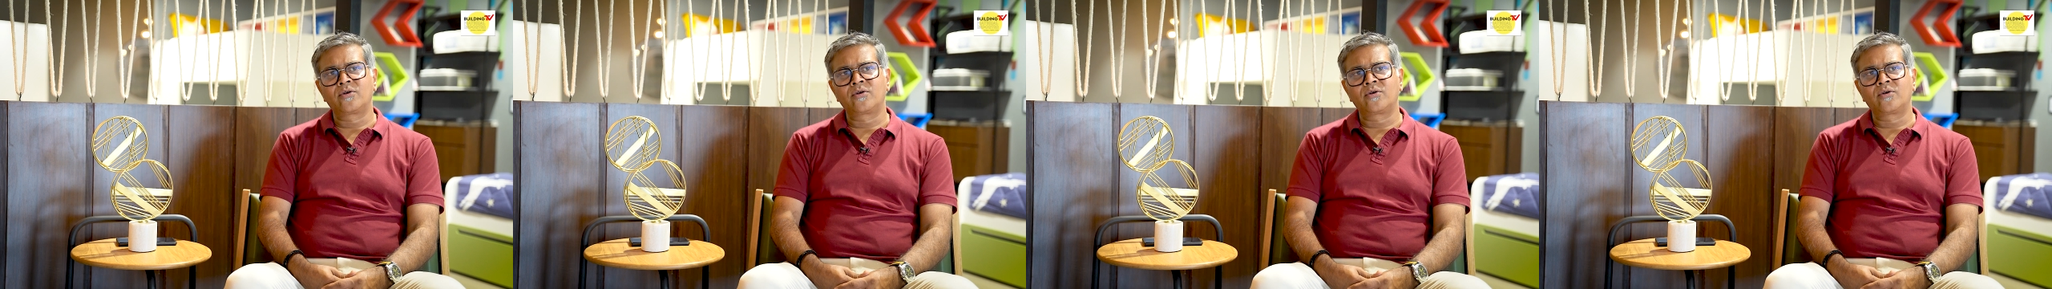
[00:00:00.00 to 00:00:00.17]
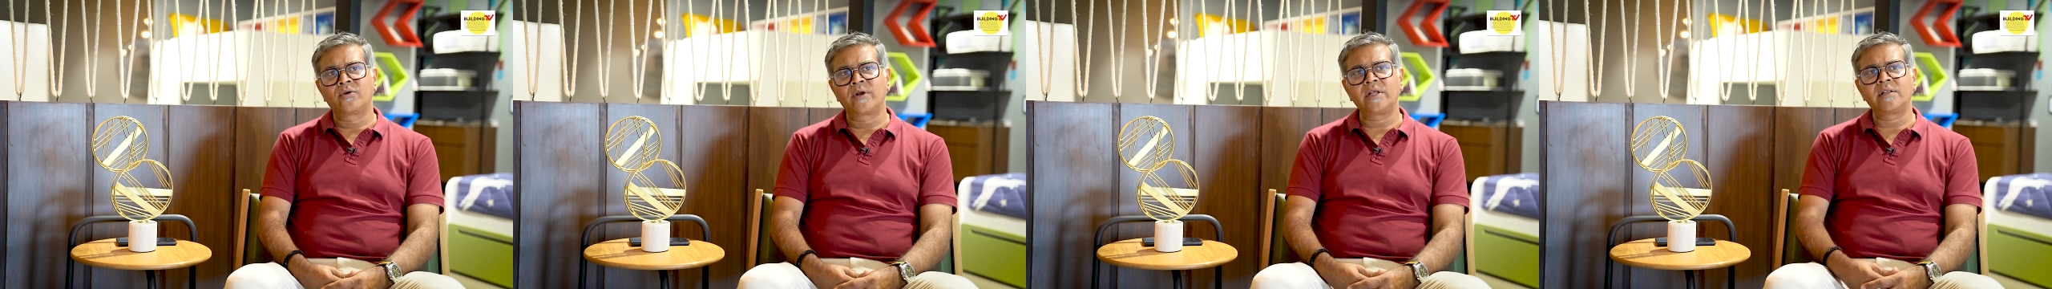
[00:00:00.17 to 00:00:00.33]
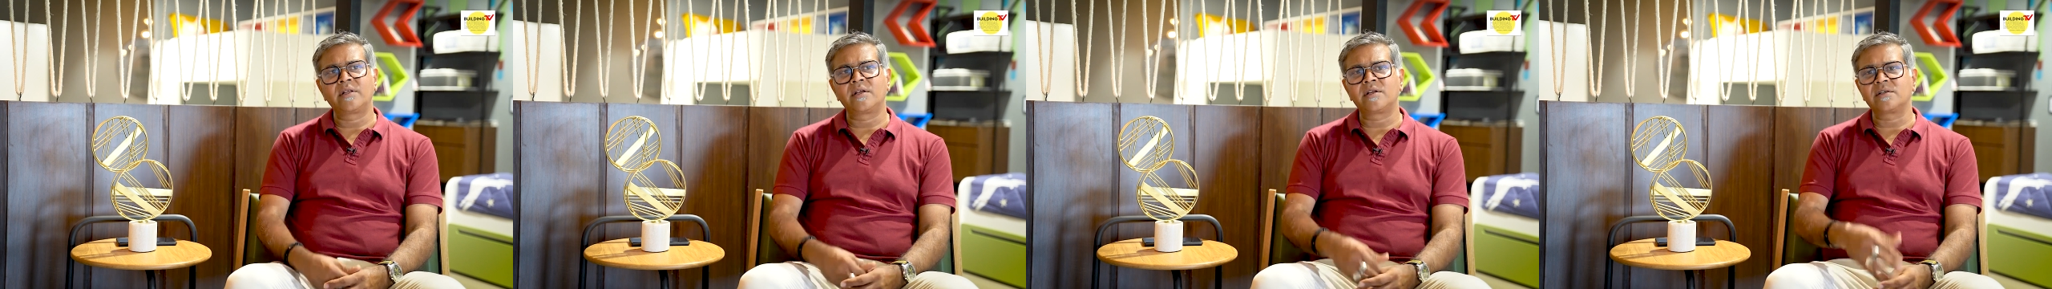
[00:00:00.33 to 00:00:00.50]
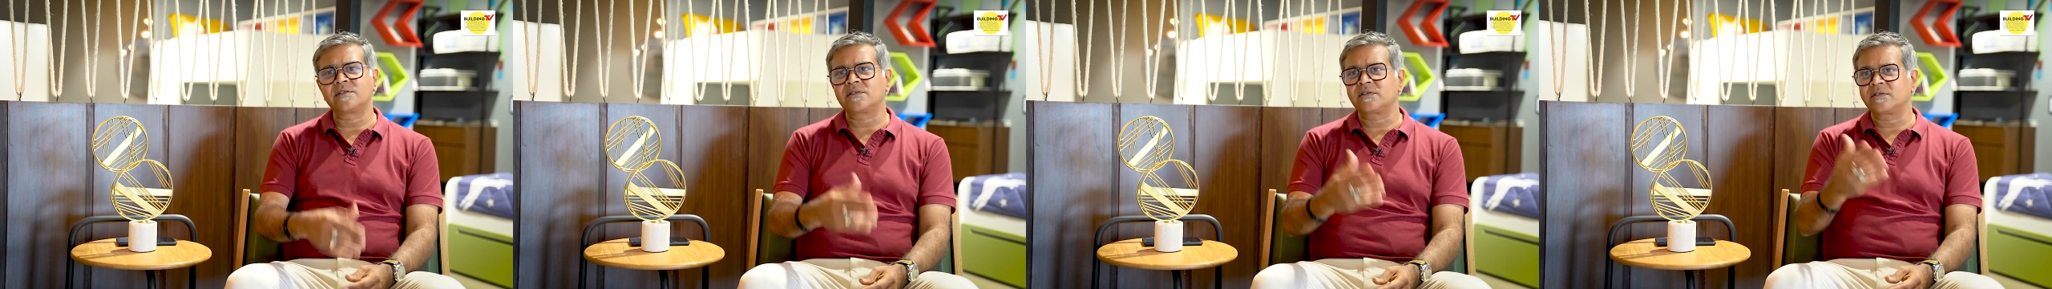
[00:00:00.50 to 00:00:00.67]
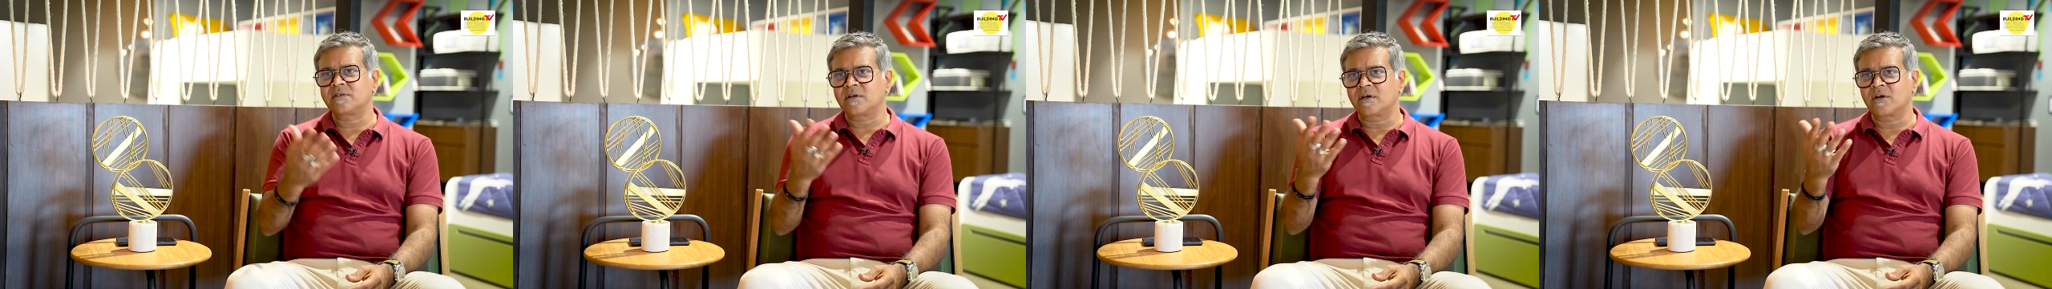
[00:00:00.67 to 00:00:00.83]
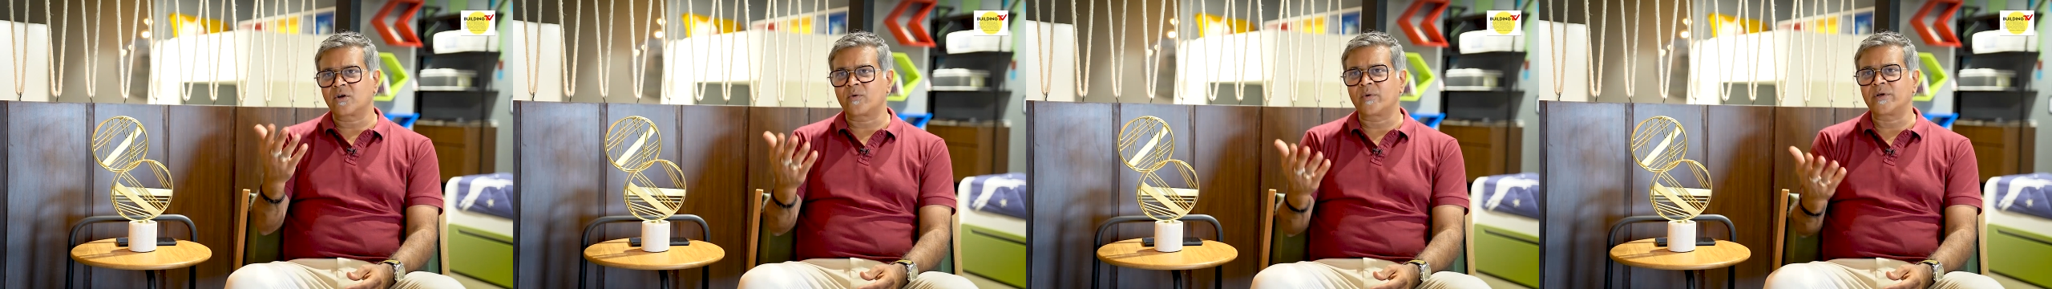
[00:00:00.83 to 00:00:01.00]
Today there
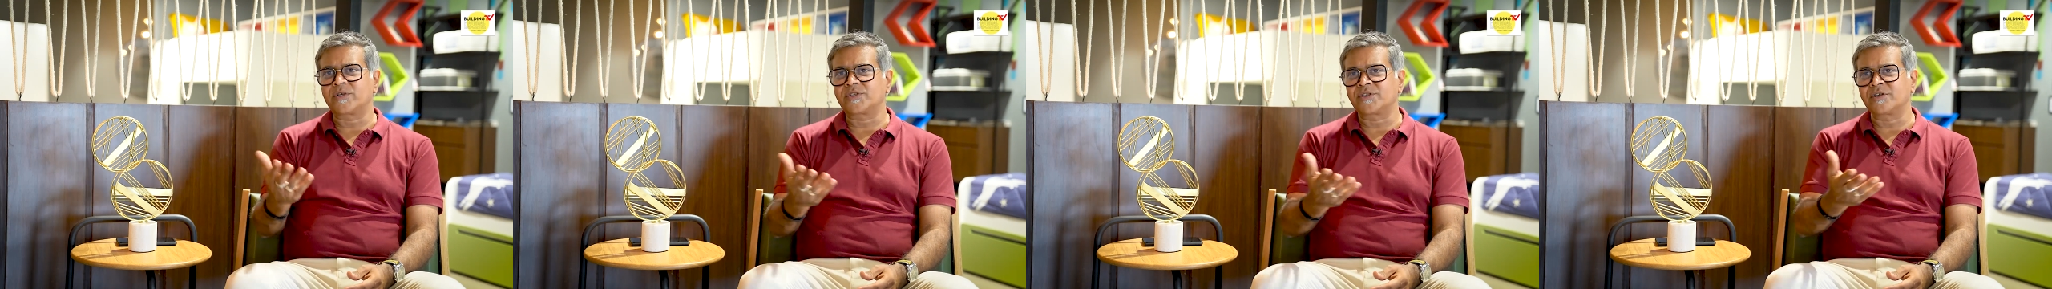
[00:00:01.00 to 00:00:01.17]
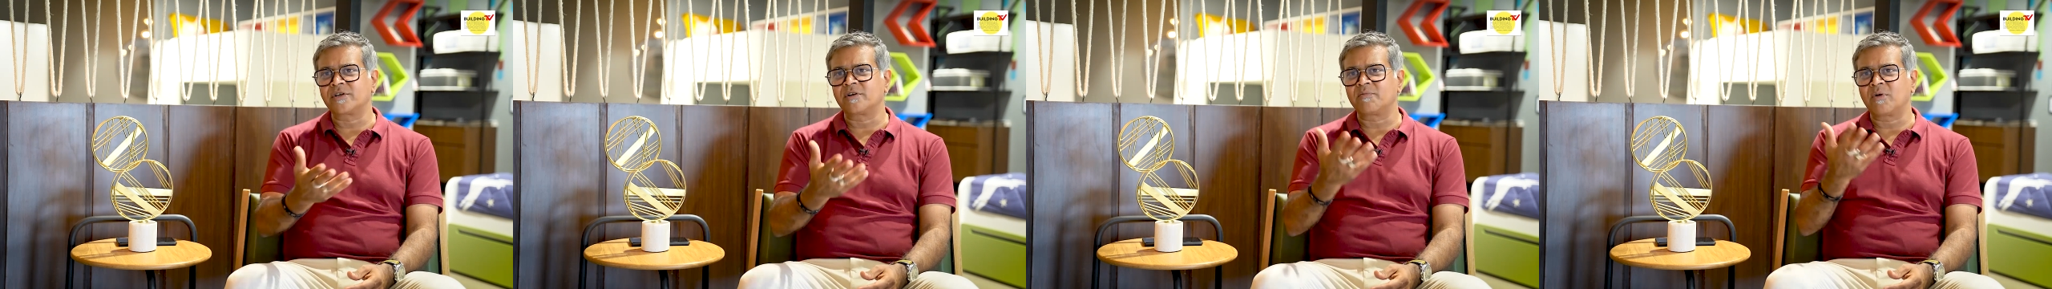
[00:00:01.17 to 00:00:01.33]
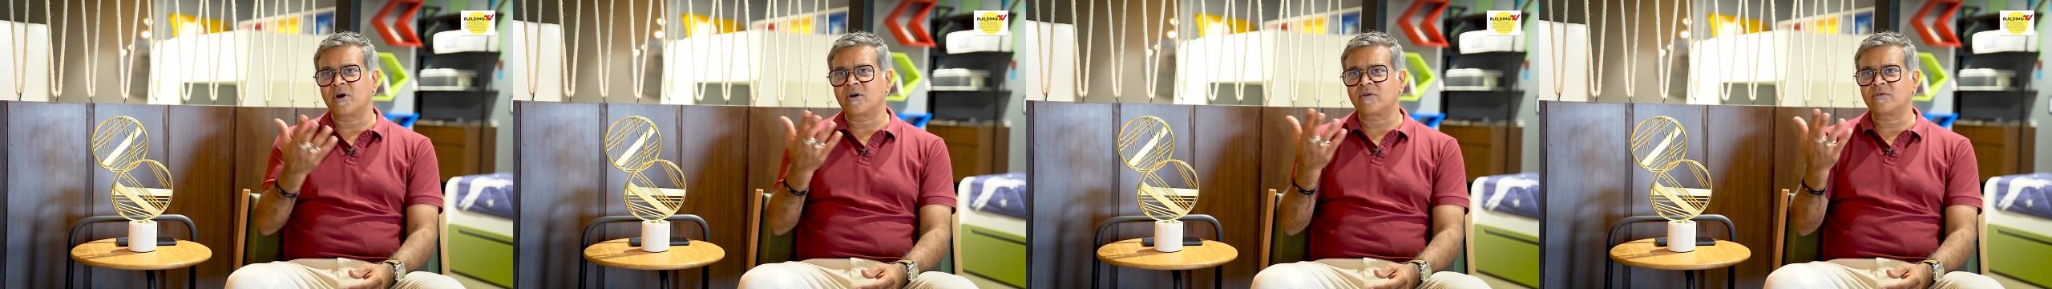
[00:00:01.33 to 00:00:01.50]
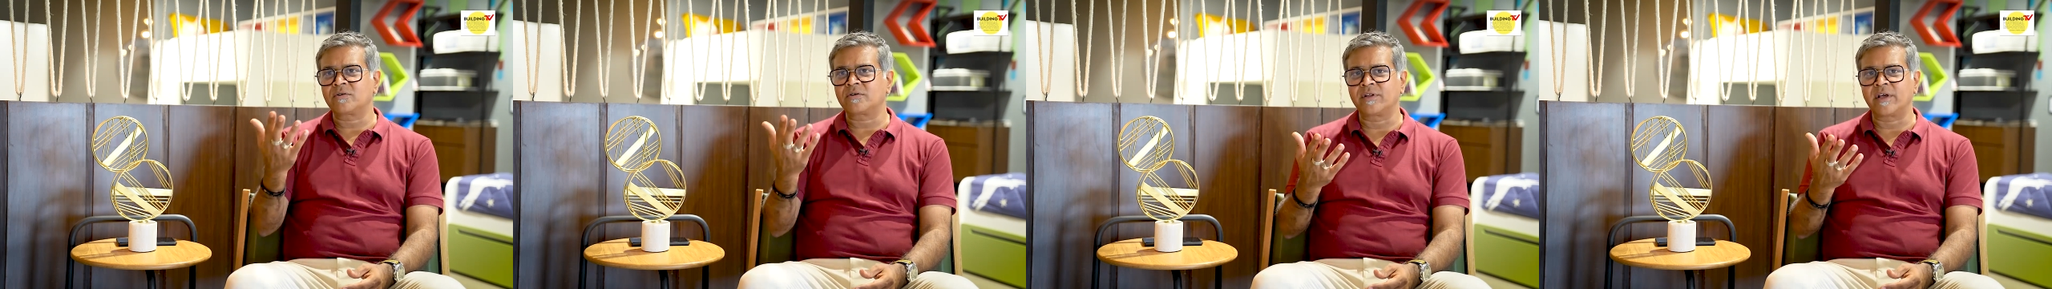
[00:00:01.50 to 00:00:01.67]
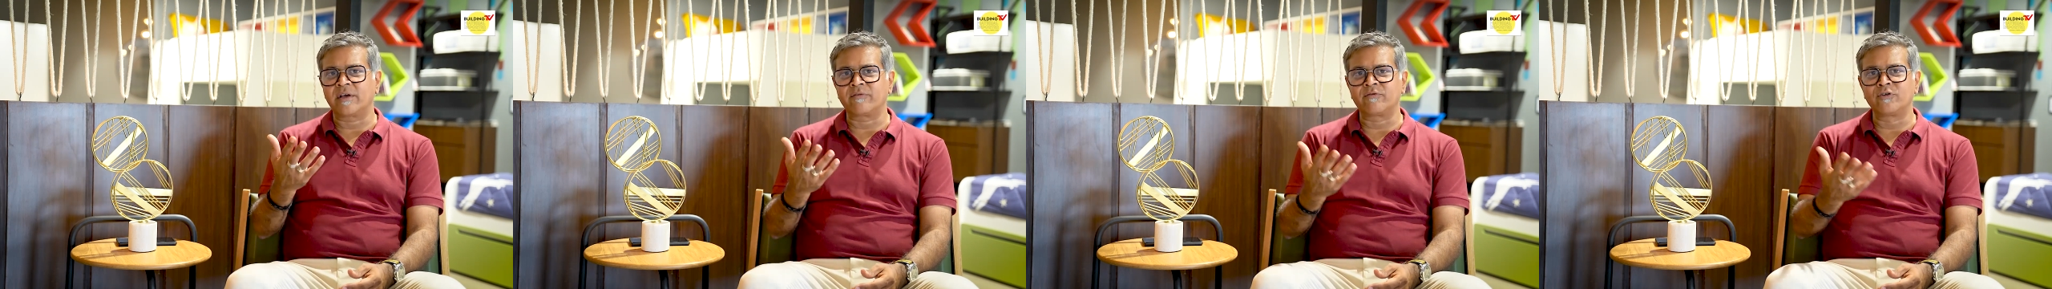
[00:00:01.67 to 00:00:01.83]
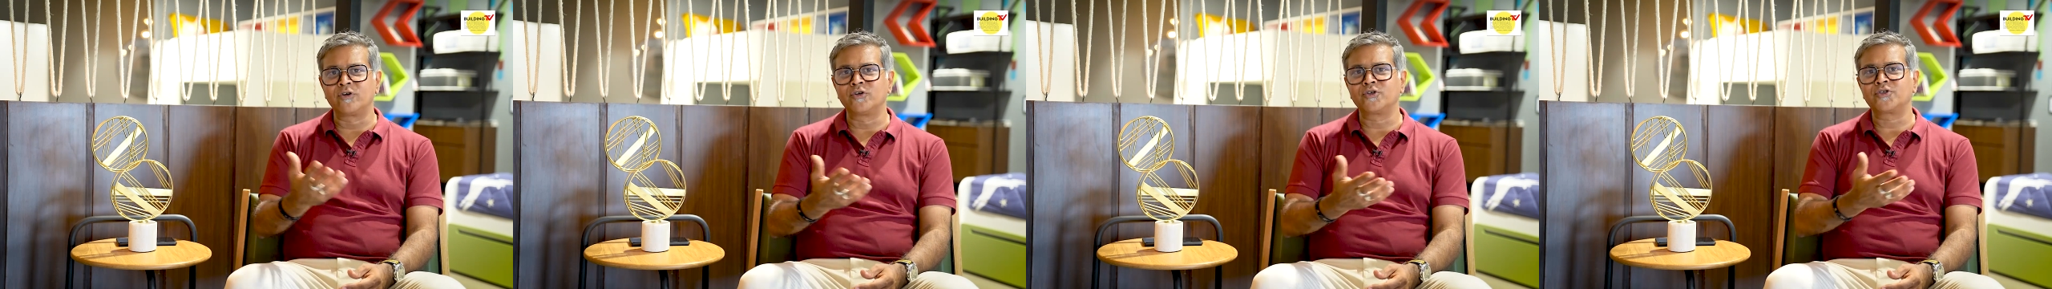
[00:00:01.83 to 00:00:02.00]
is a question about the
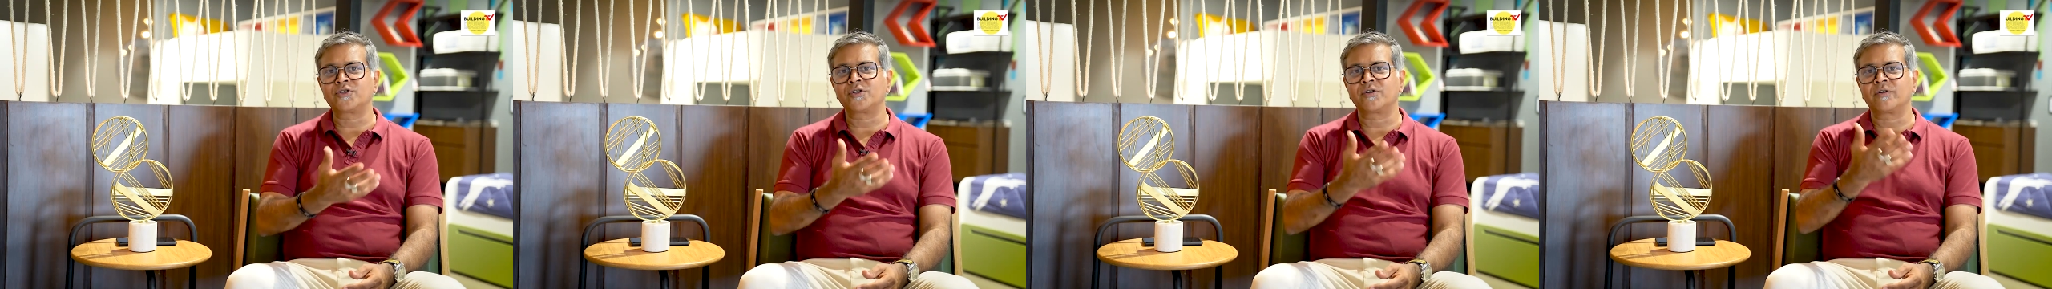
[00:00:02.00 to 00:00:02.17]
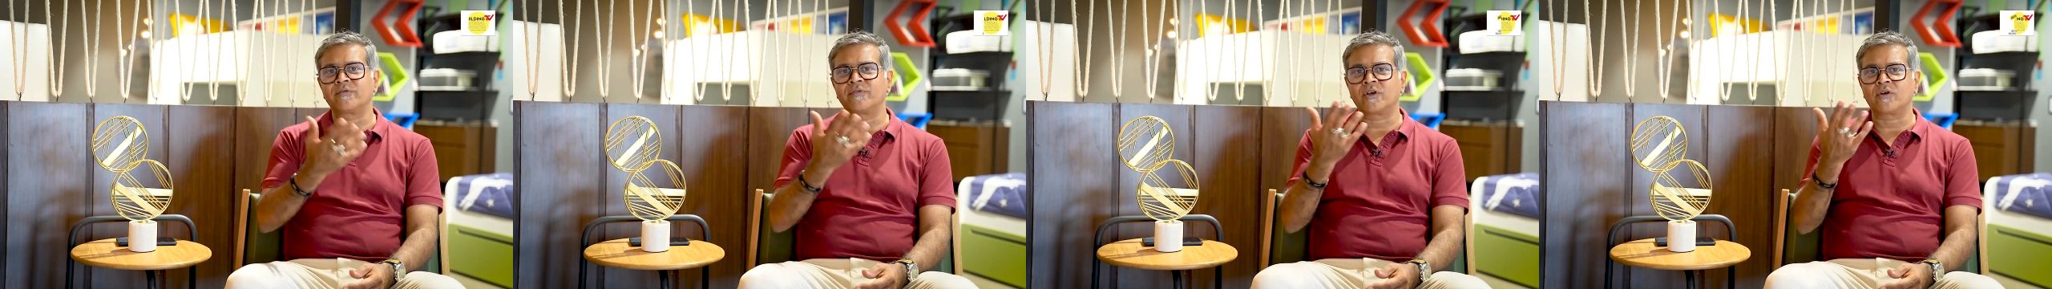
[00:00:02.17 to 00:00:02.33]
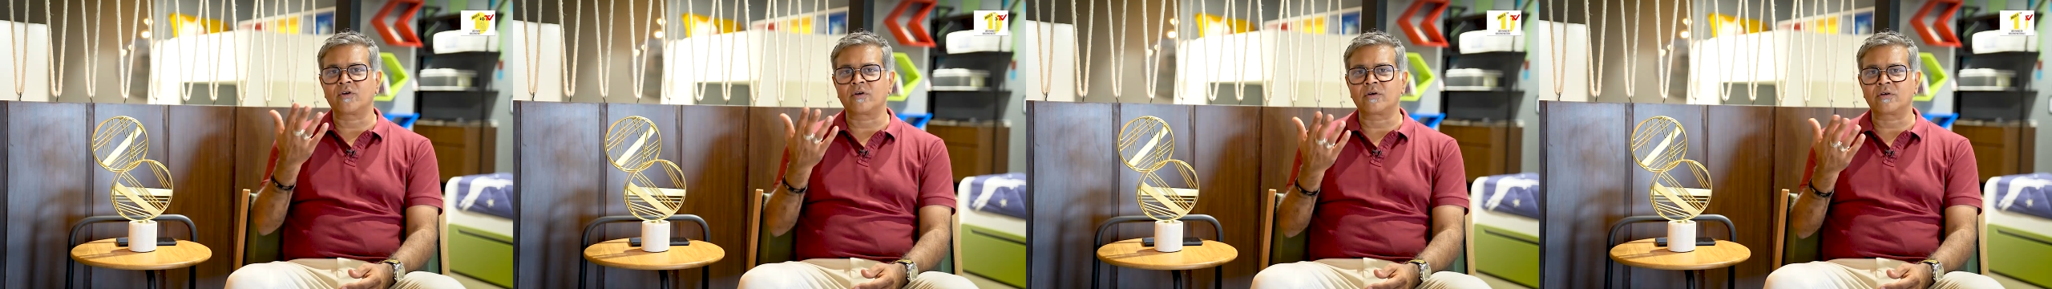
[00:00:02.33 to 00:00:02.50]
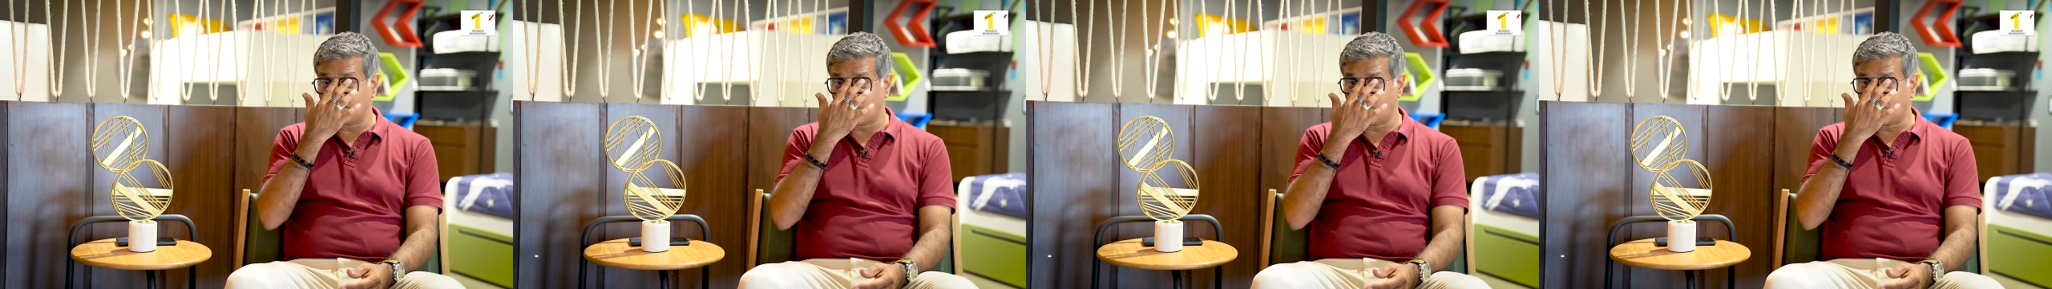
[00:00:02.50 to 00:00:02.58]
evolution of the